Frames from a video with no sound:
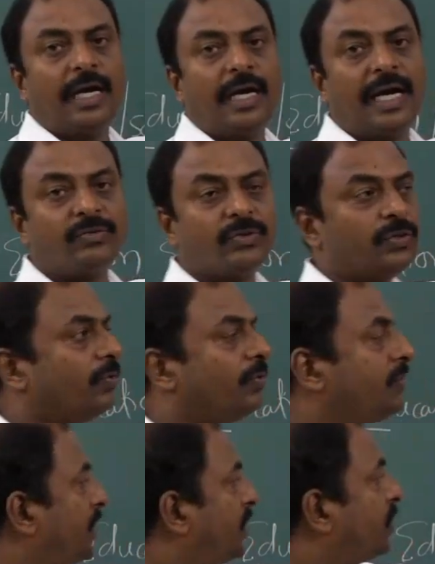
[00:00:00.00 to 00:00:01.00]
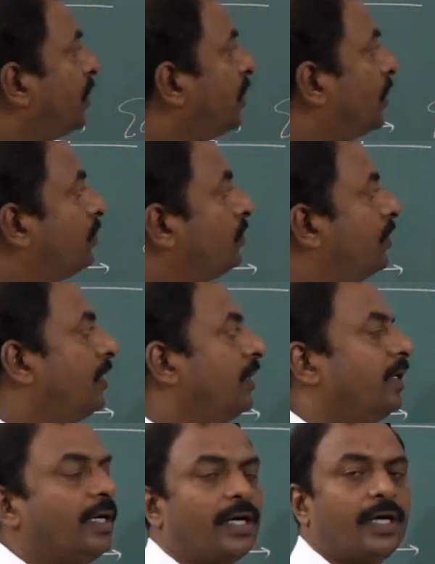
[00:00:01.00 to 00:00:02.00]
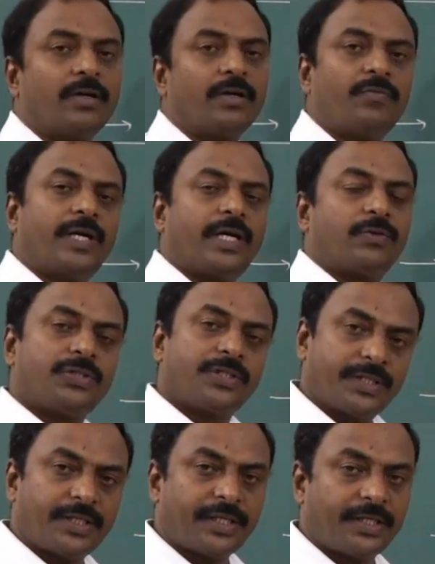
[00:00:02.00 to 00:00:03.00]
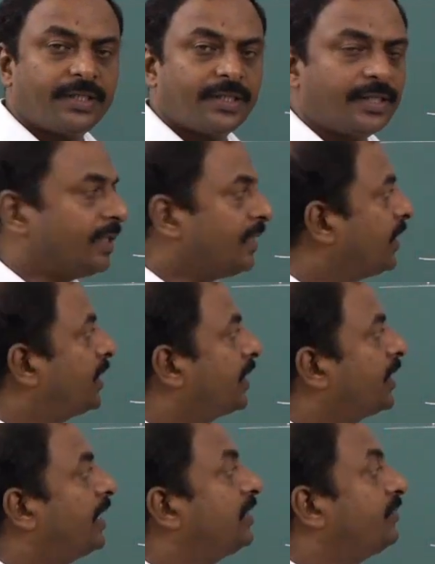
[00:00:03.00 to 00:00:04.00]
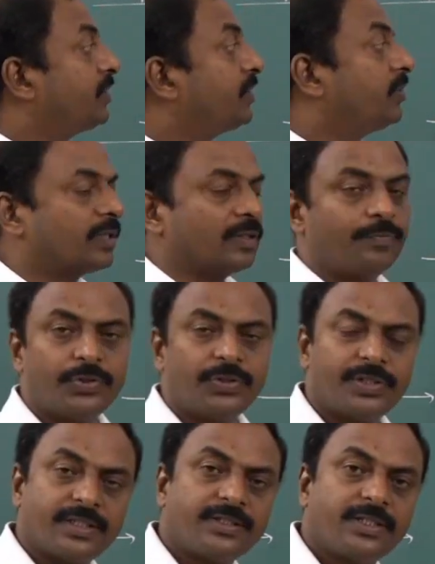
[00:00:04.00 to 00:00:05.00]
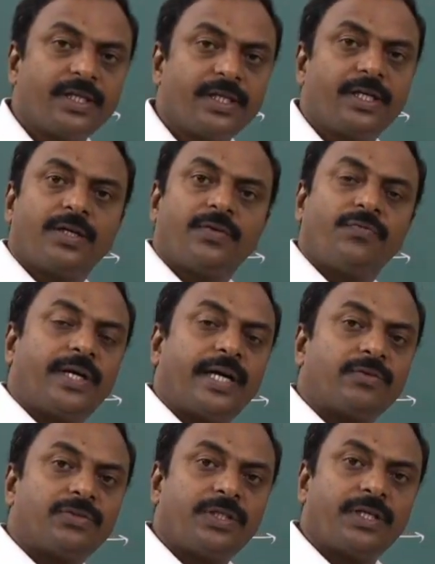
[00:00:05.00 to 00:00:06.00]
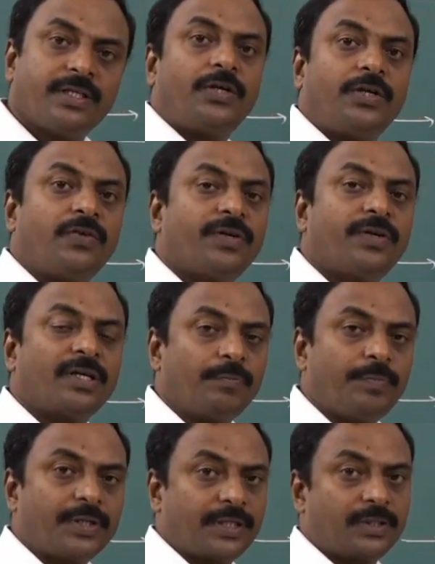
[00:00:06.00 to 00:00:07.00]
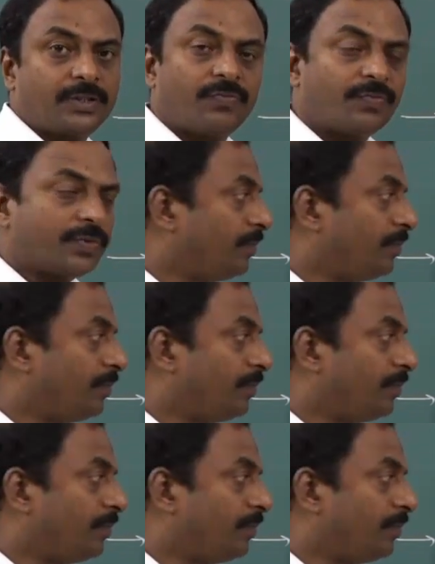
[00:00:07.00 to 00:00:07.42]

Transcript: As I told you just now, or we have studied under classification of computers, we have seen different applications of